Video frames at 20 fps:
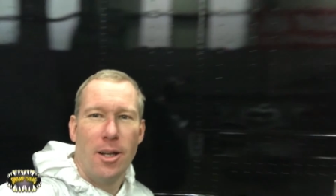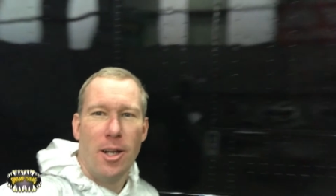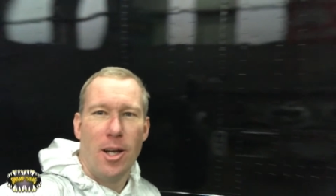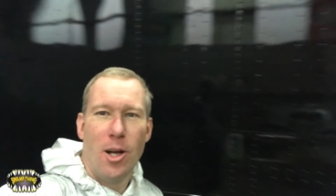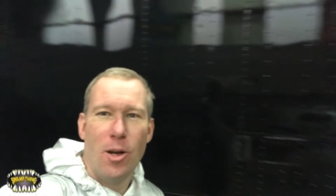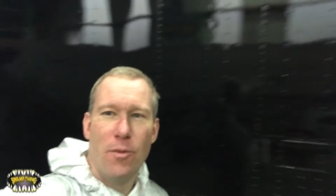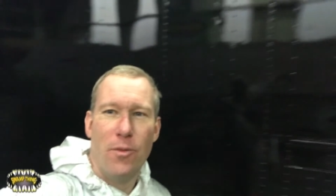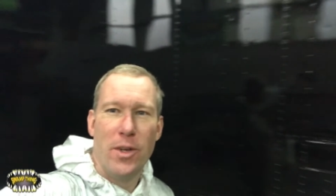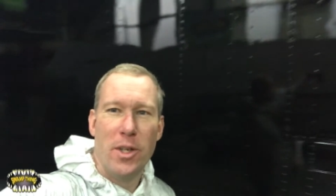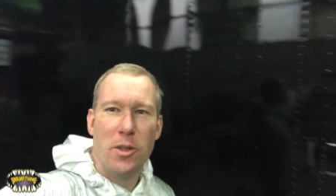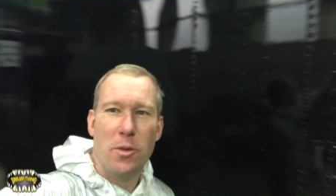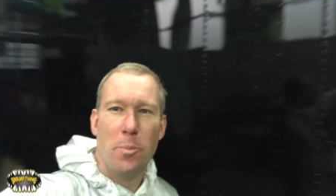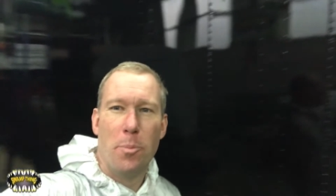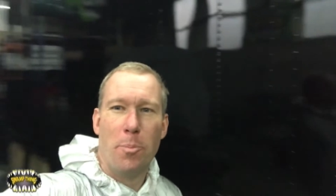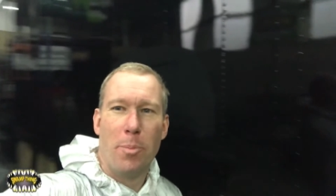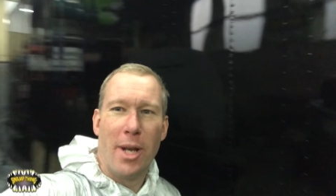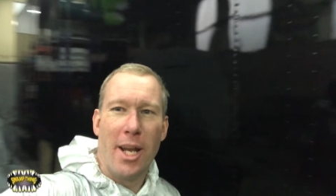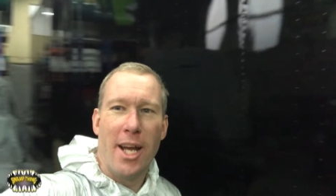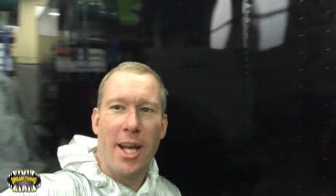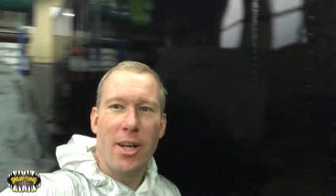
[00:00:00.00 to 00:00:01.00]
Whole thing's
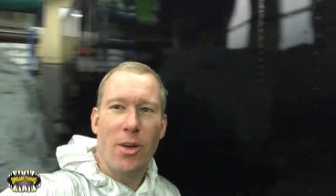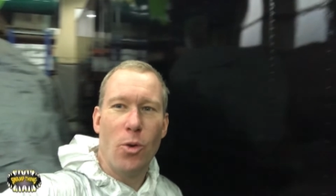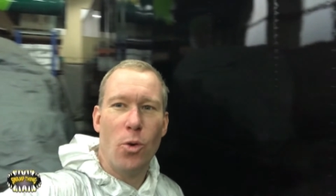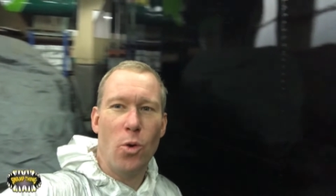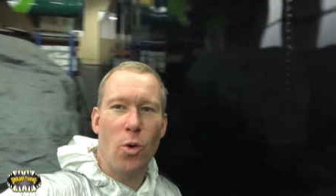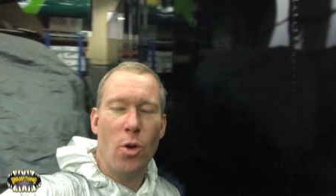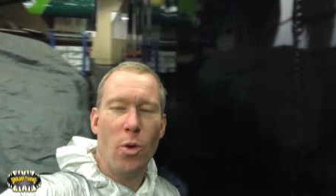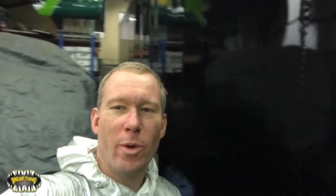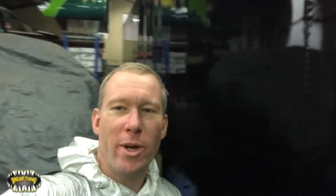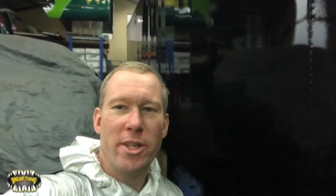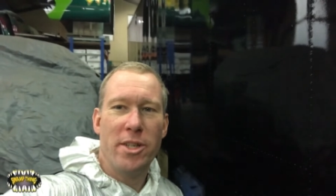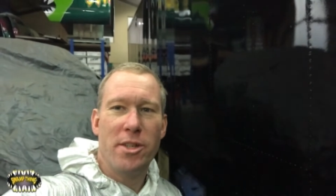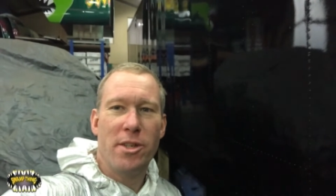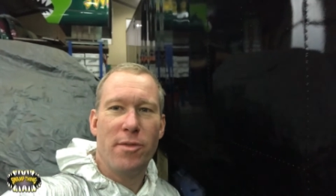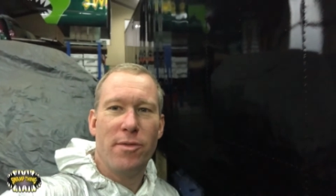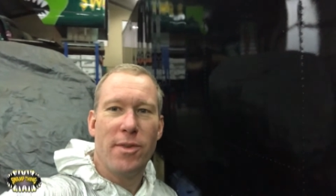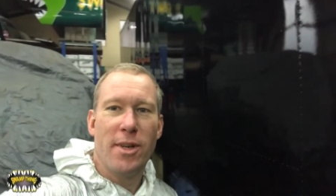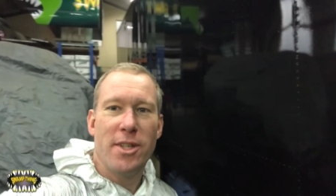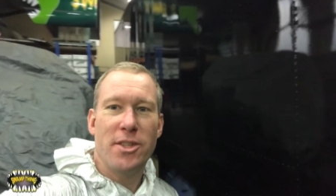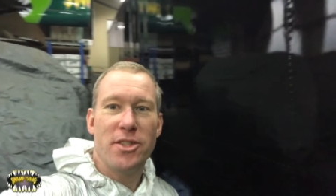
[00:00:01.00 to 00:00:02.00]
black all the way to the
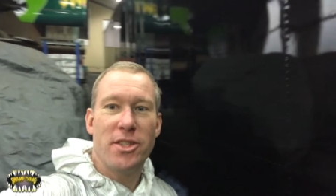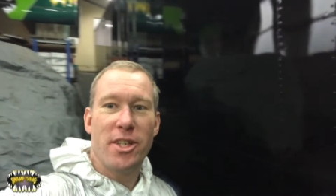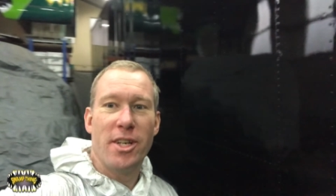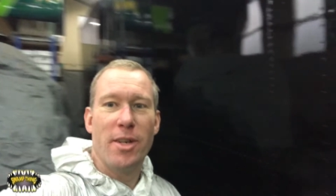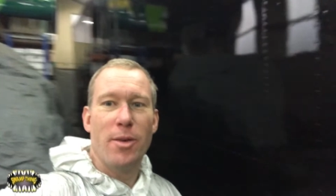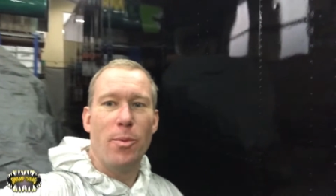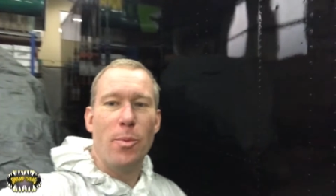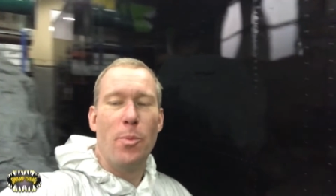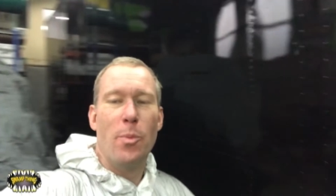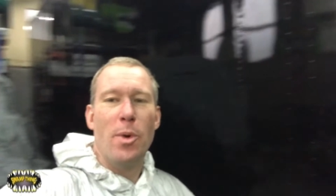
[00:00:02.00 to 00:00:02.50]
front, so